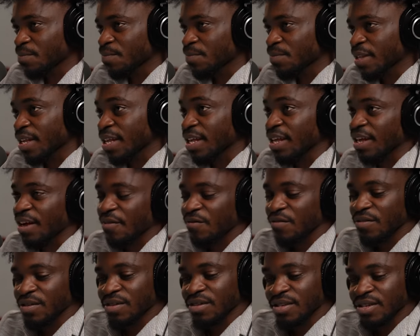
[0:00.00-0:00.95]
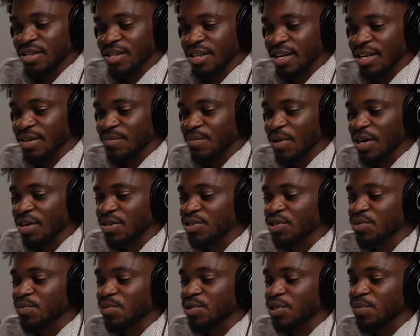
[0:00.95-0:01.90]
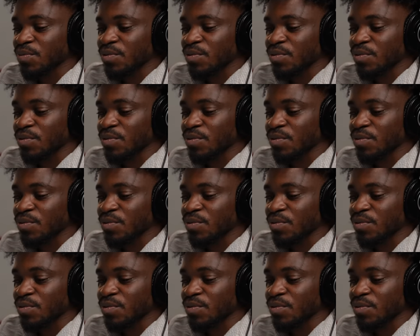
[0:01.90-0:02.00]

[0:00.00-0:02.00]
Mm-hmm. I've been, like, making so much